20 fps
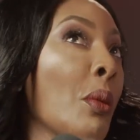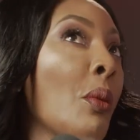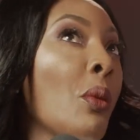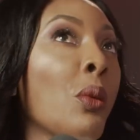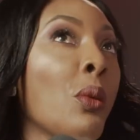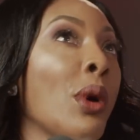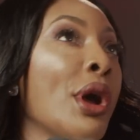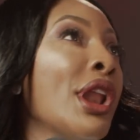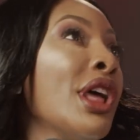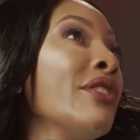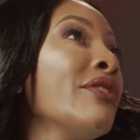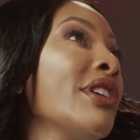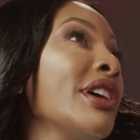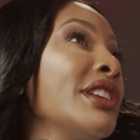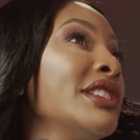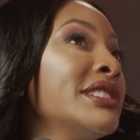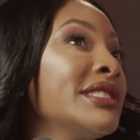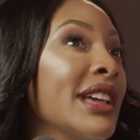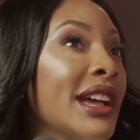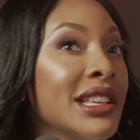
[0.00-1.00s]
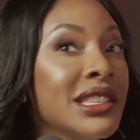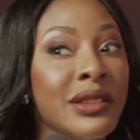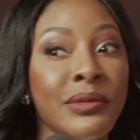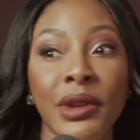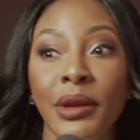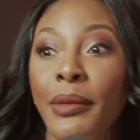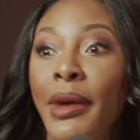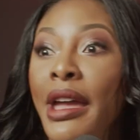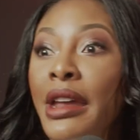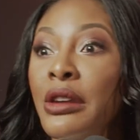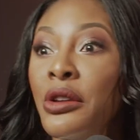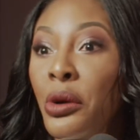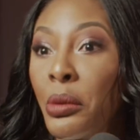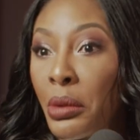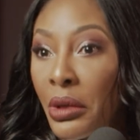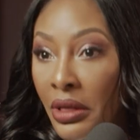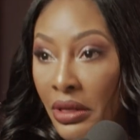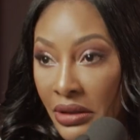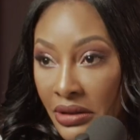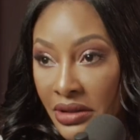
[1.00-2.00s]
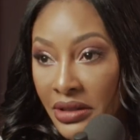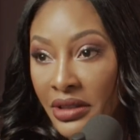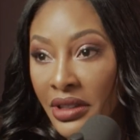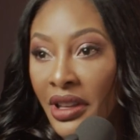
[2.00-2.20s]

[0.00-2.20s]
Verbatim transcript: whatever I decide to make my doubles